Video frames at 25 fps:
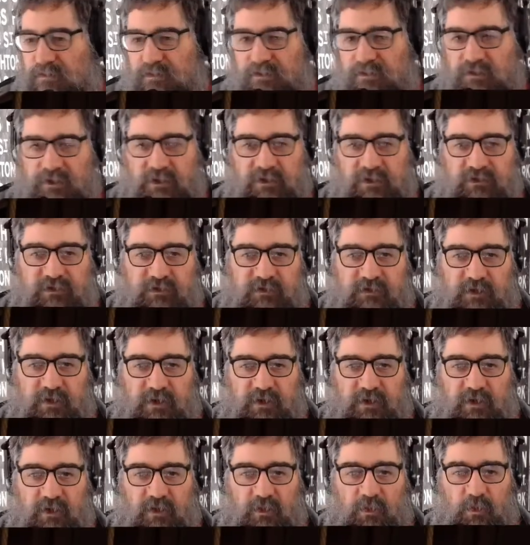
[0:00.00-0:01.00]
east
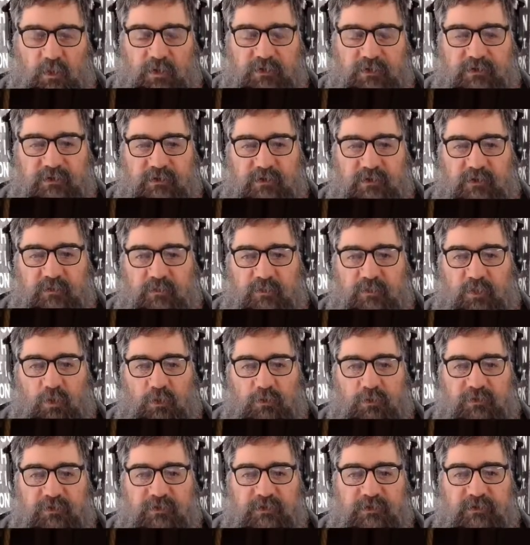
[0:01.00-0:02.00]
and western
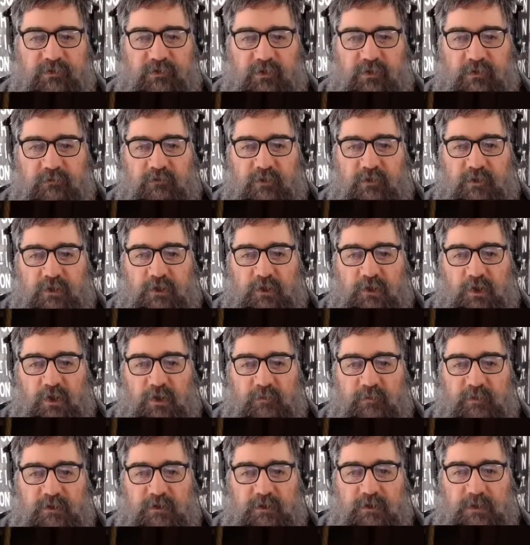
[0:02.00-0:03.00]
portions of the
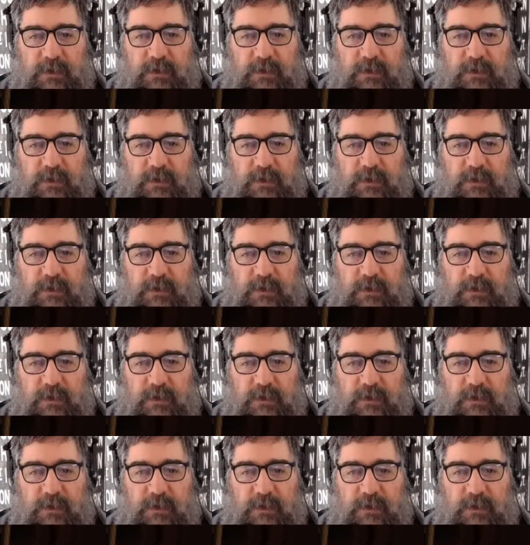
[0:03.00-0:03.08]
climate.